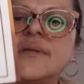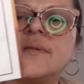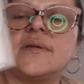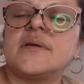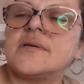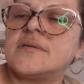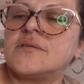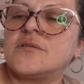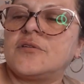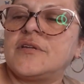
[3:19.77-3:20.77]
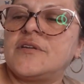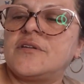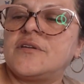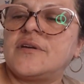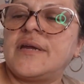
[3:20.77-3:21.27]
The Sol de
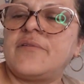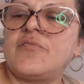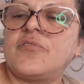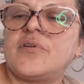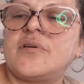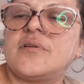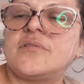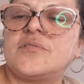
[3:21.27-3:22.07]
Janeiro, the